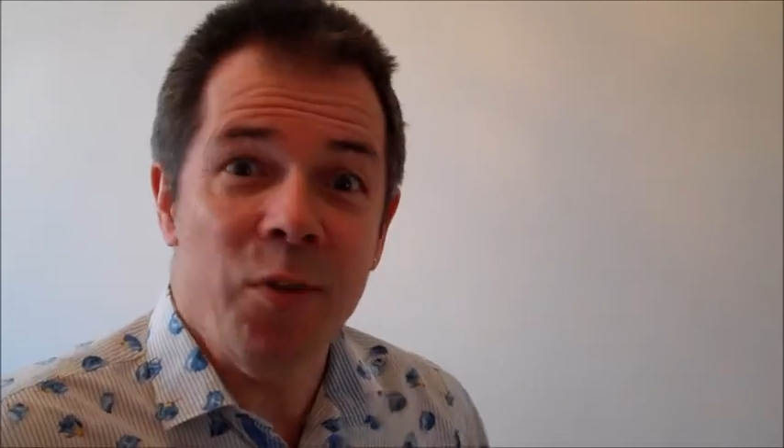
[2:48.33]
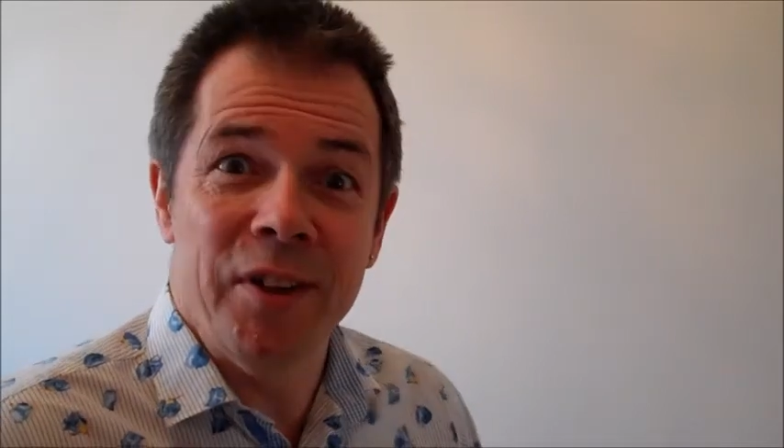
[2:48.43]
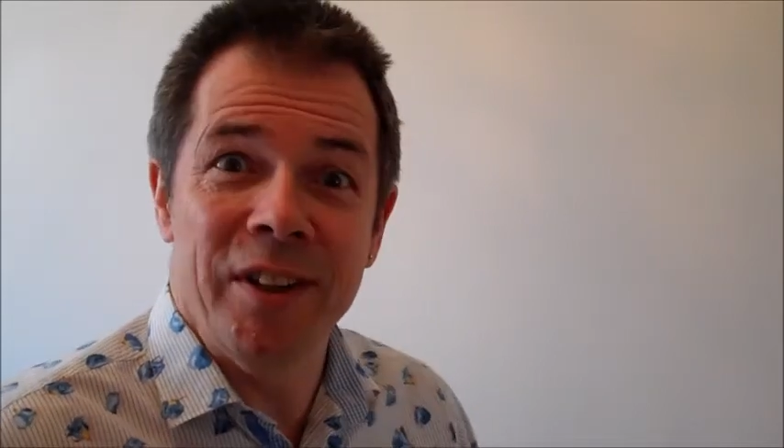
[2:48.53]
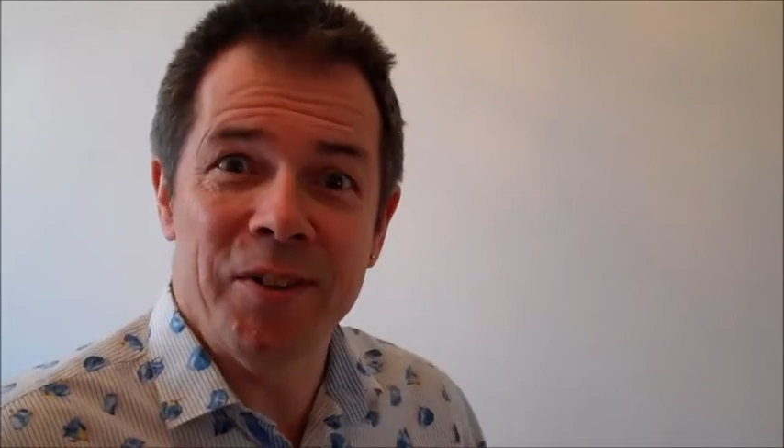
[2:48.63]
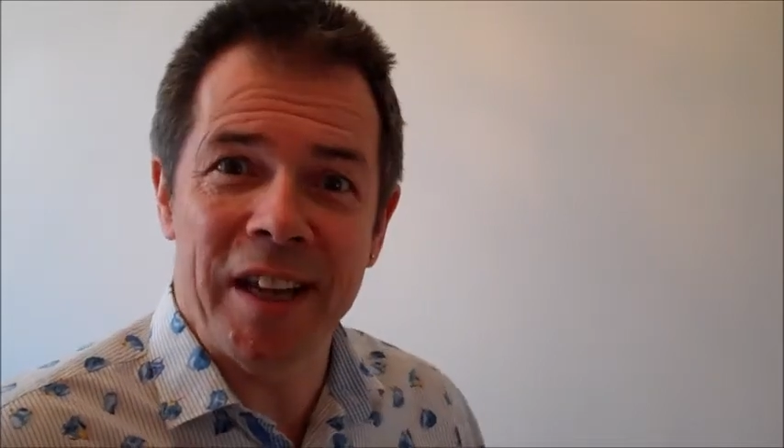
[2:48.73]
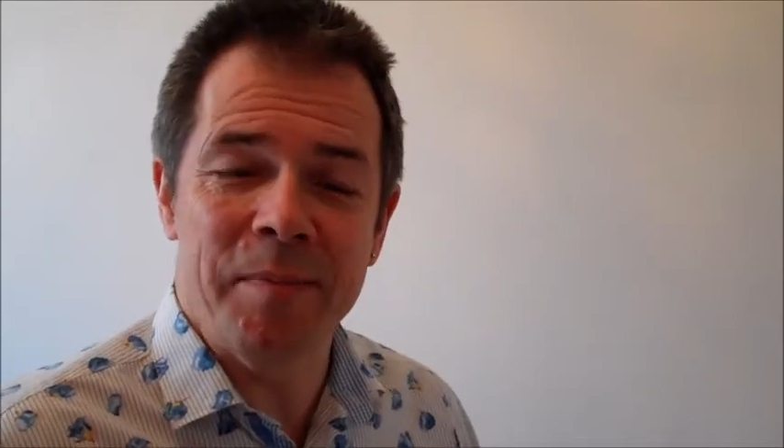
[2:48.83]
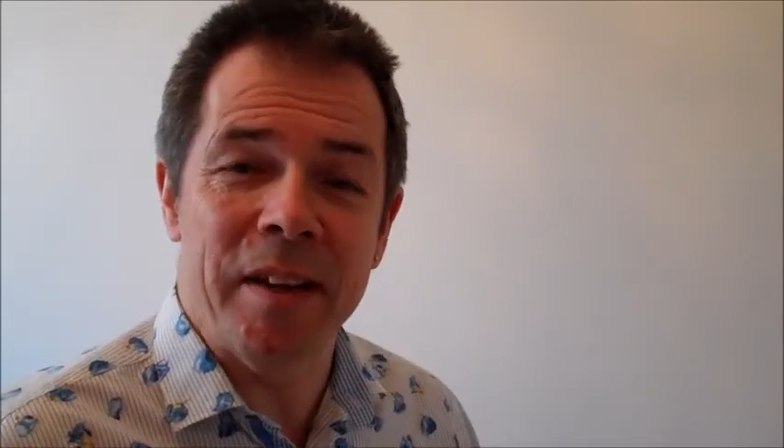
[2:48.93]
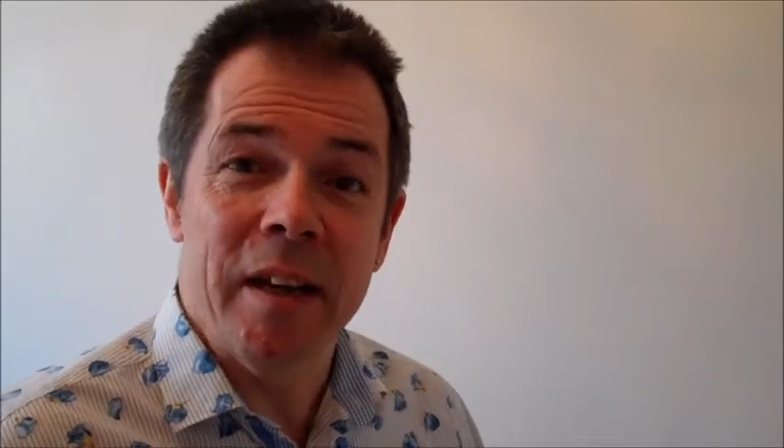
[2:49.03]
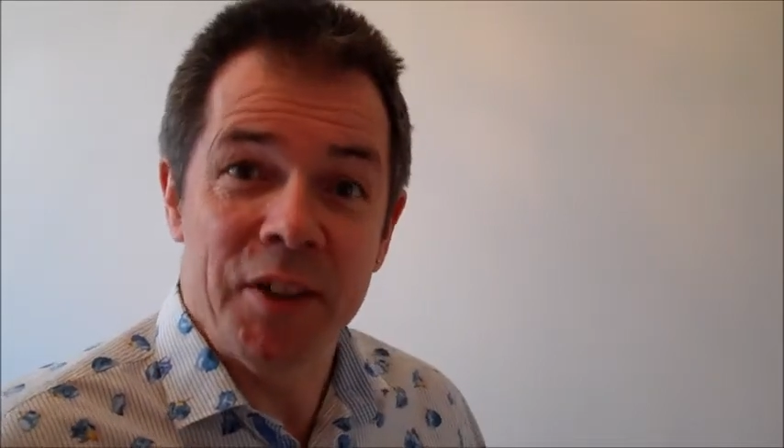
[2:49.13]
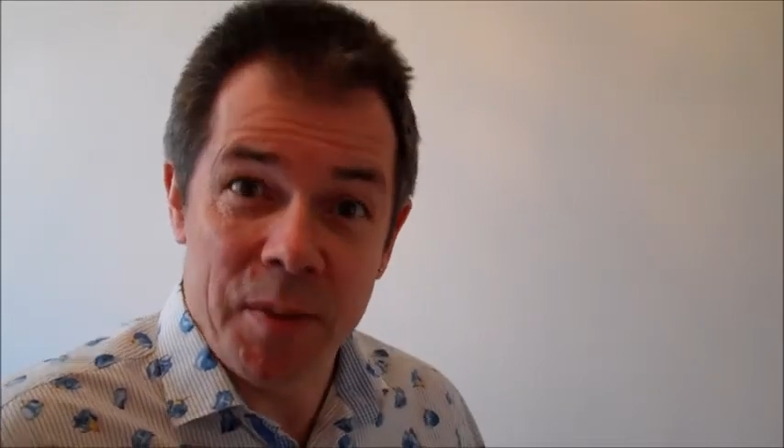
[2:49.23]
often they'll say to
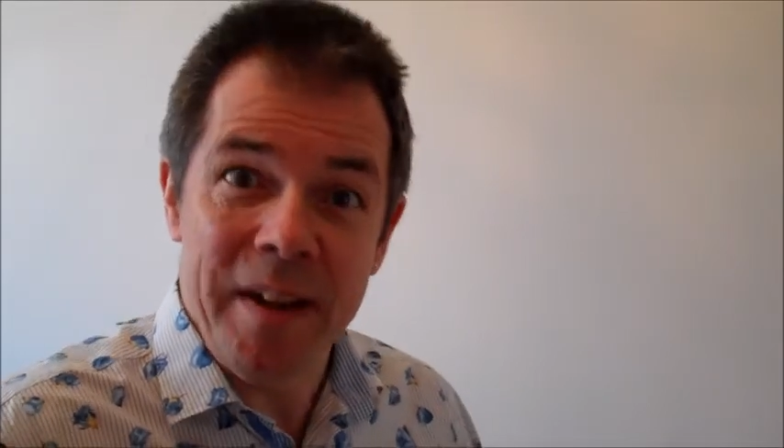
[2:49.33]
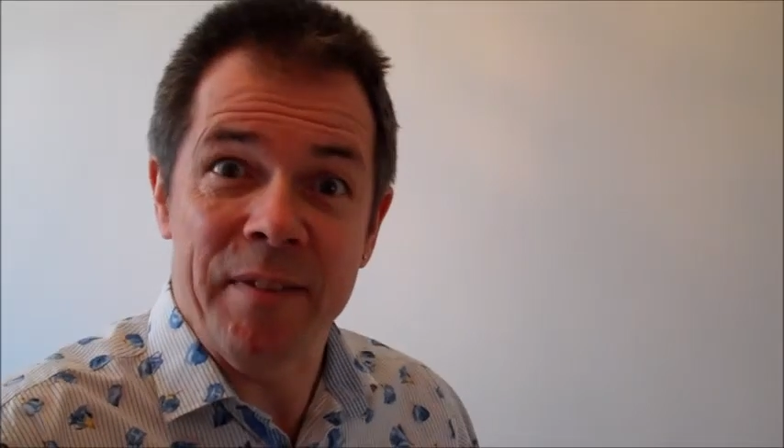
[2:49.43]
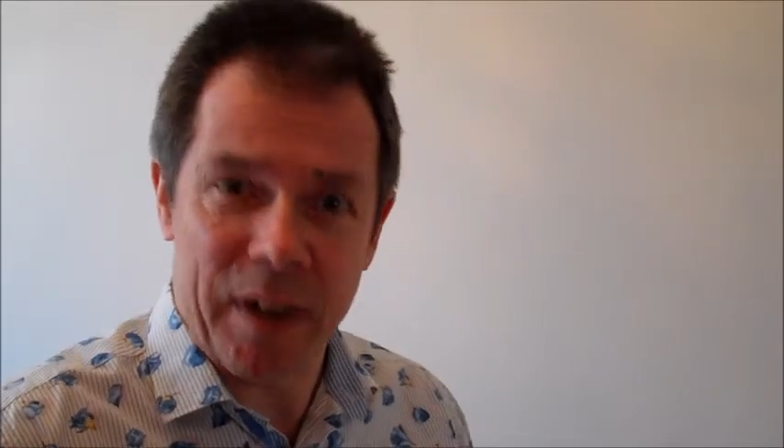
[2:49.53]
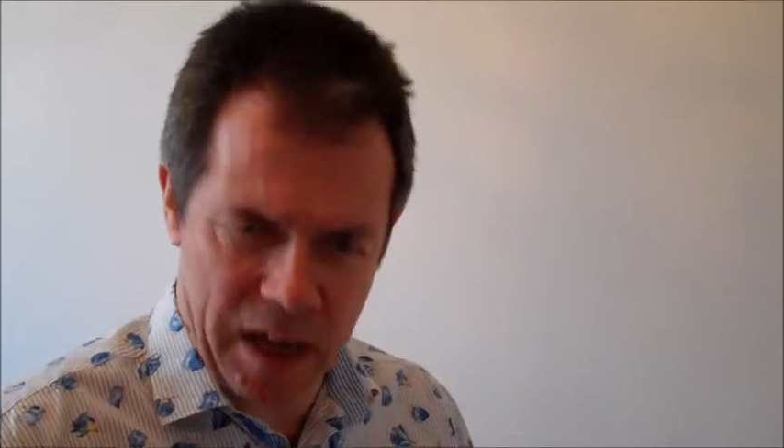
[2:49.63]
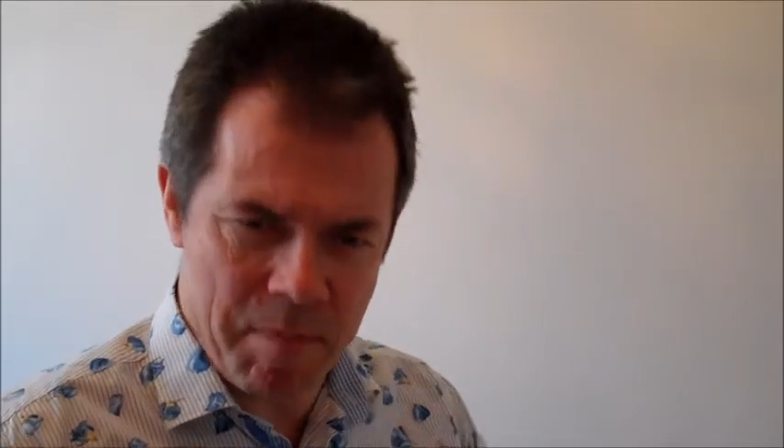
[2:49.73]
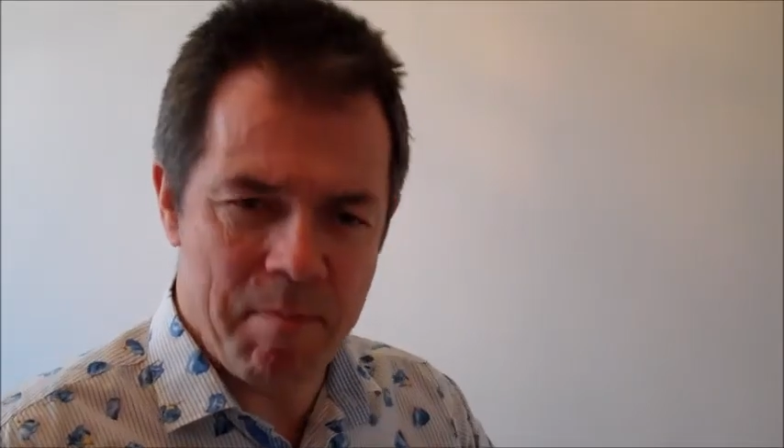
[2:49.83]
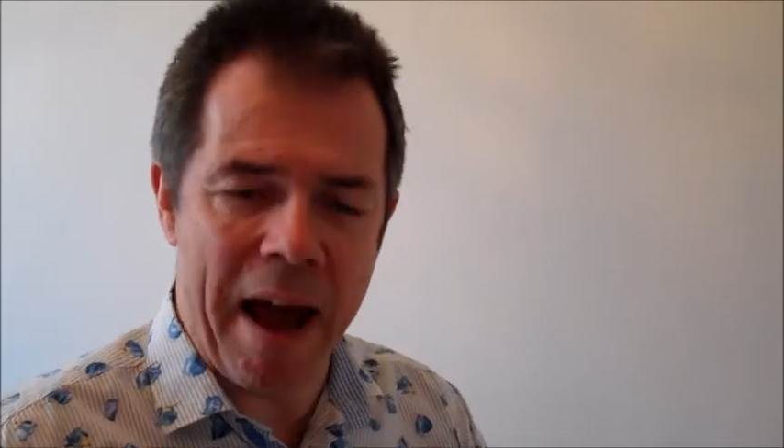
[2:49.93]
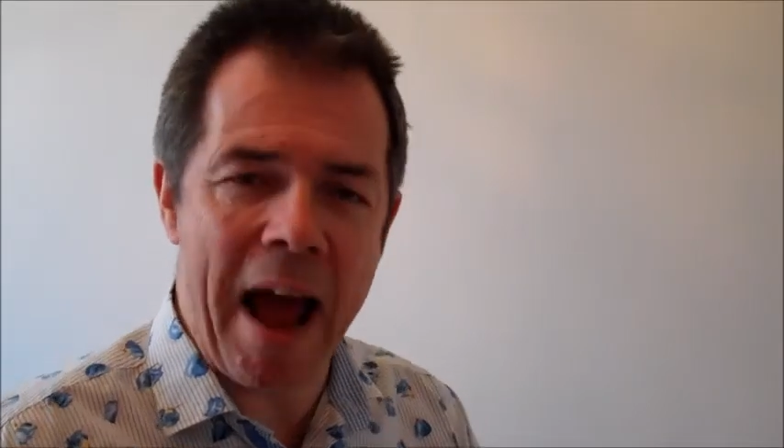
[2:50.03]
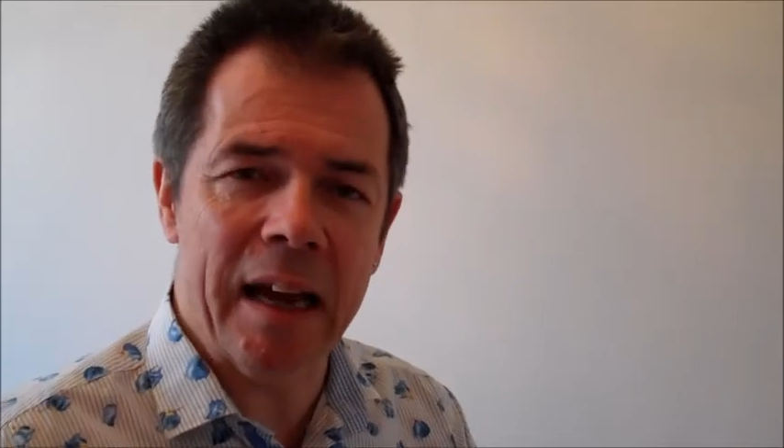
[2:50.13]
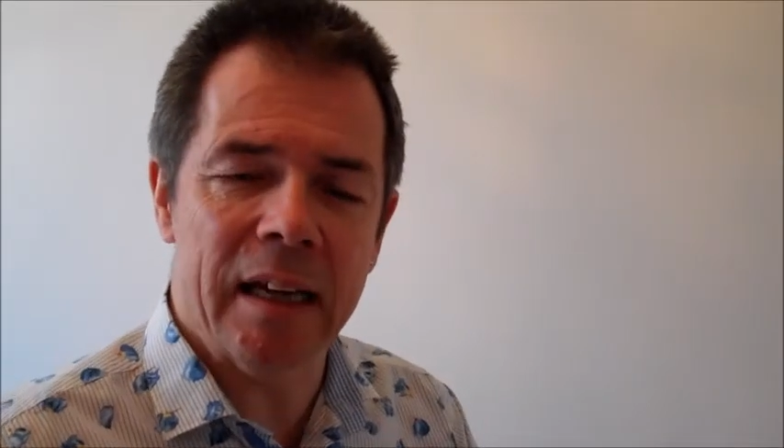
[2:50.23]
me, do you mean if I come
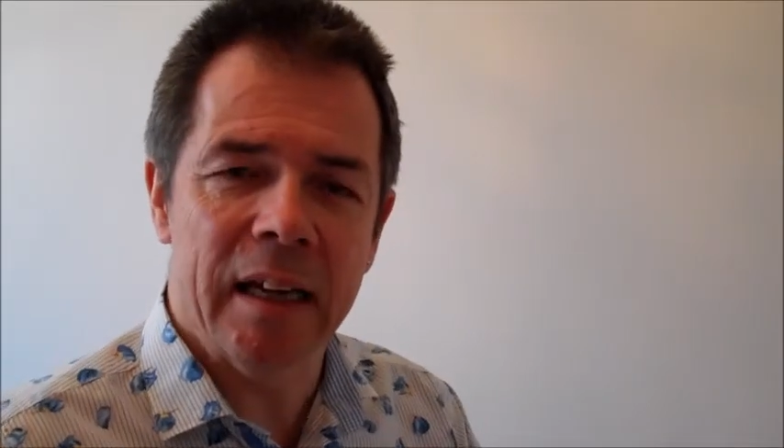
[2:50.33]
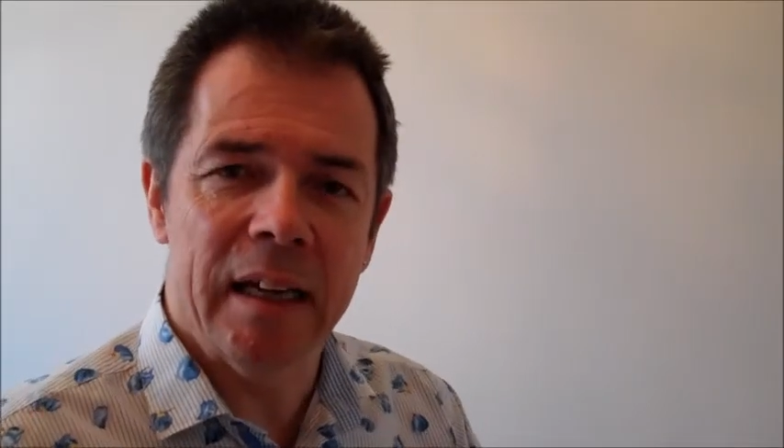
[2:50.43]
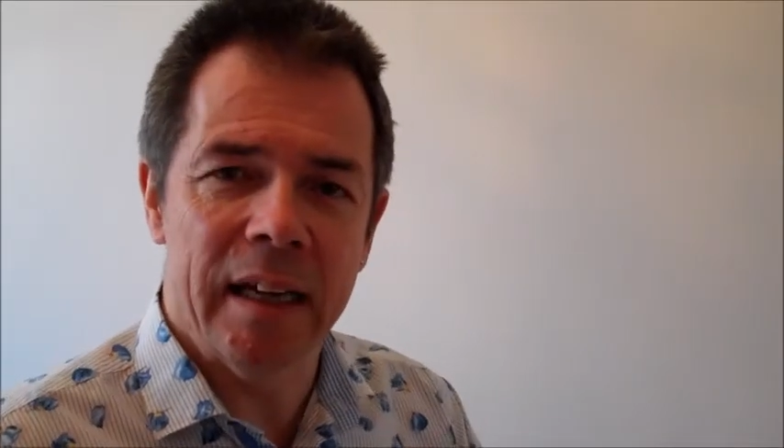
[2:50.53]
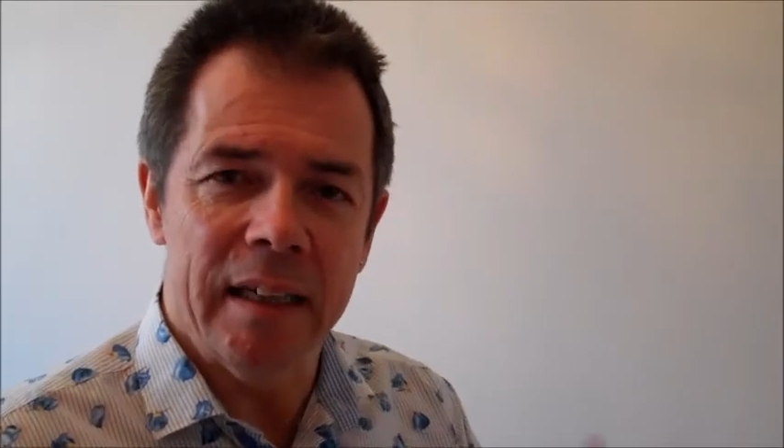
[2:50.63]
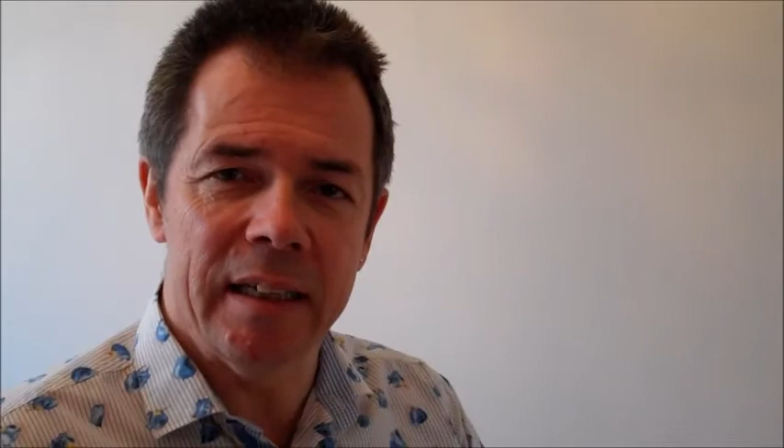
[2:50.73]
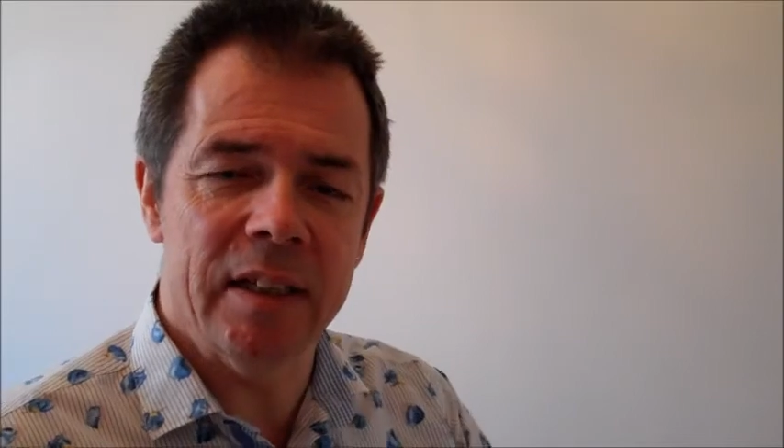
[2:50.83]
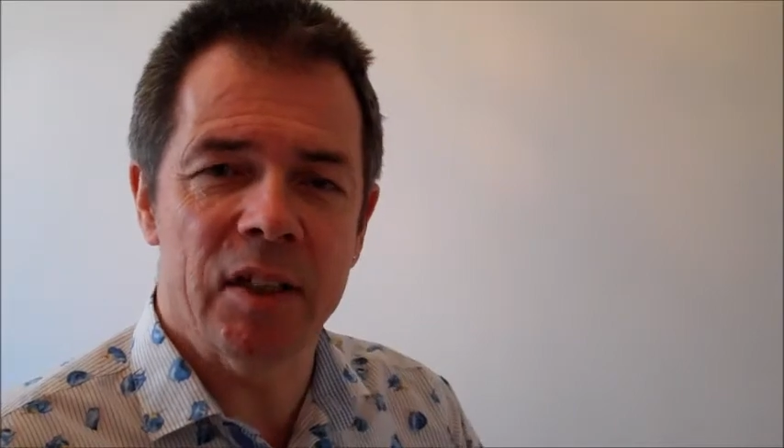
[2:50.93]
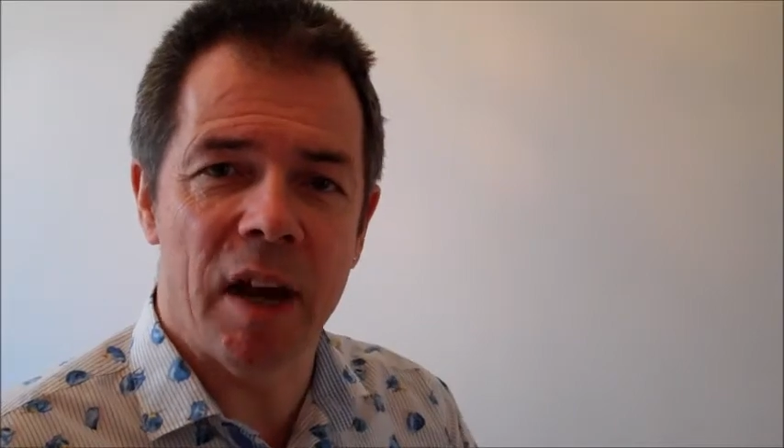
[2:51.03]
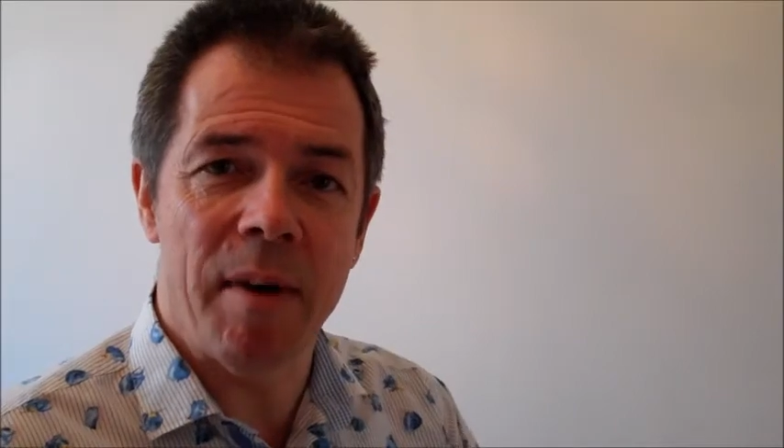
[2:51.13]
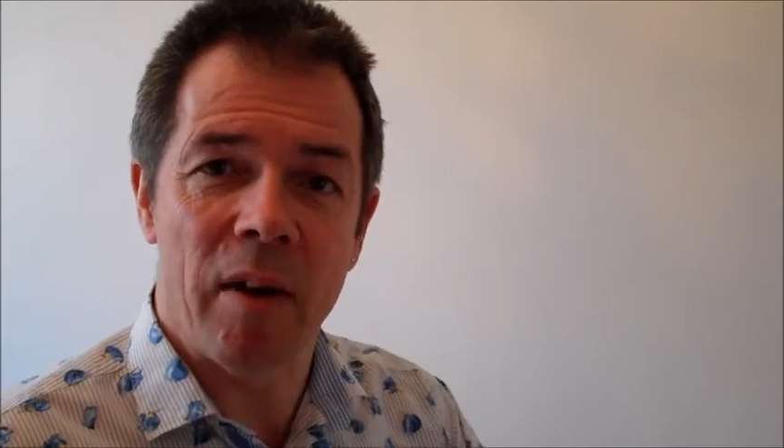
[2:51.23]
back in a year's time,